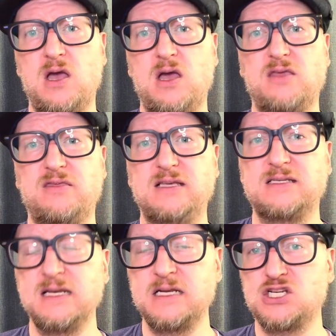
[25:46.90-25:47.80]
These
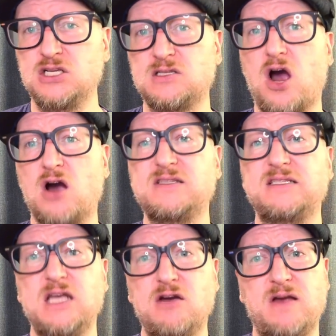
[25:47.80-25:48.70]
conditions are
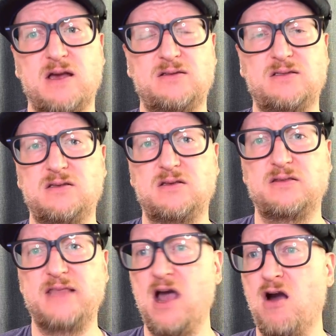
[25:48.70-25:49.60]
serious.
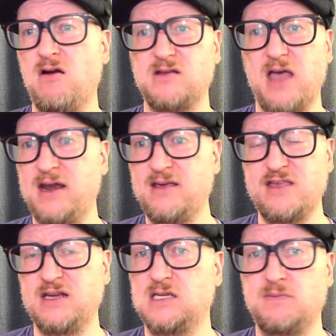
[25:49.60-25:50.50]
They aren't
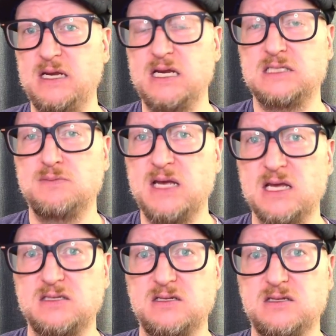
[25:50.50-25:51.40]
anything to be
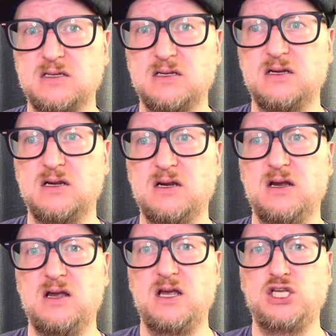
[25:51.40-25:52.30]
dismissed.
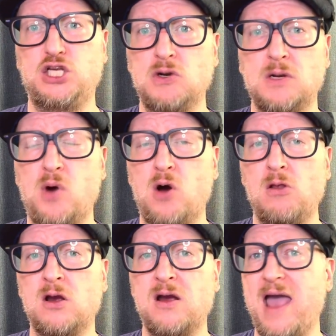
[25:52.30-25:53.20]

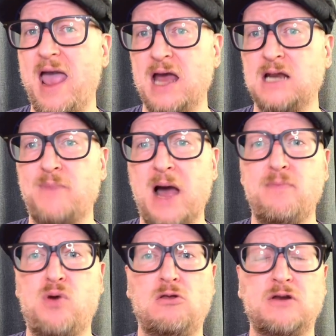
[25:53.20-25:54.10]
Unipolar and
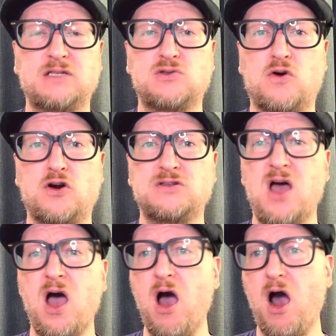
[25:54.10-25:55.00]
bipolar disorders
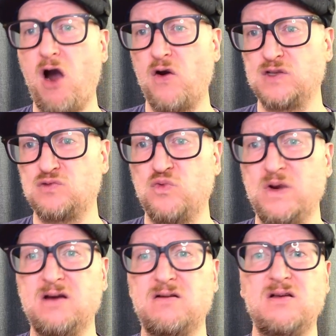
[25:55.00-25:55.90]
are as
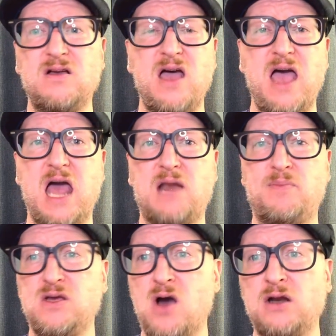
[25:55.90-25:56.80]
real and
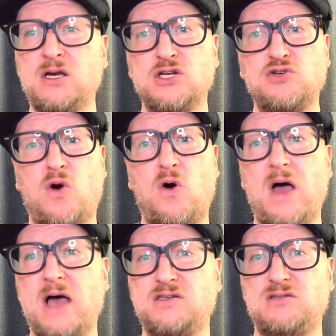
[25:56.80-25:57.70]
beyond control
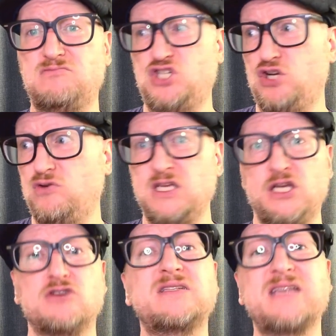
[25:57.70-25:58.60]
as choosing
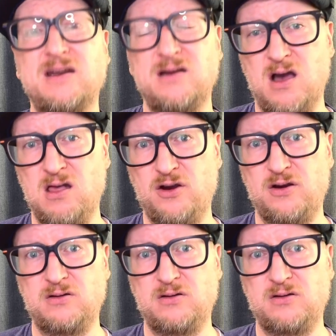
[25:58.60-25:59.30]
your skin color.